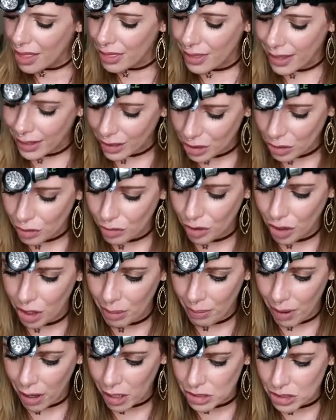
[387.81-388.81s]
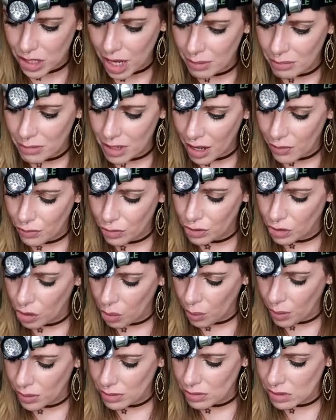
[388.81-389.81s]
Thank you very much. I'm never
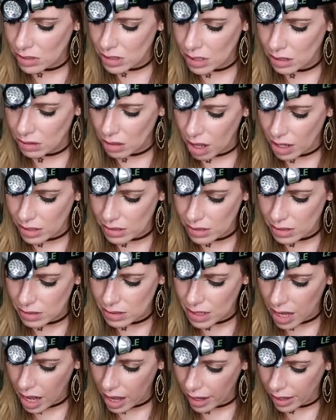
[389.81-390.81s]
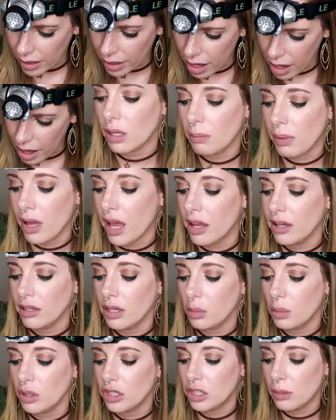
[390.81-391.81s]
going to get lost and die.
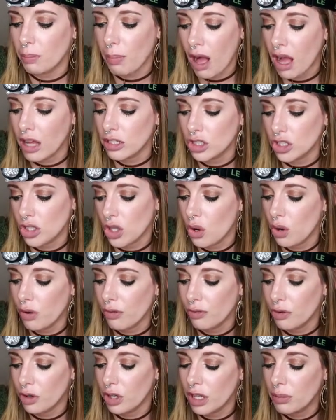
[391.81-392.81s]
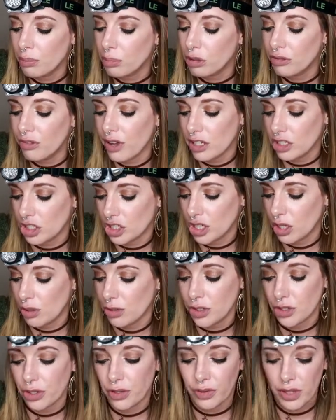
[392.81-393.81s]
Combined with the poncho for improvised
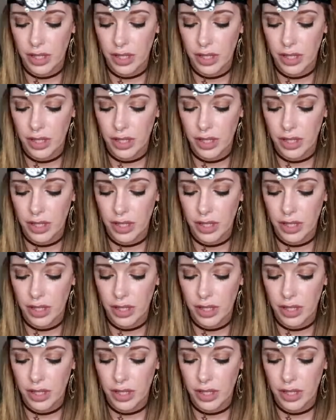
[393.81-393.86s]
shelter.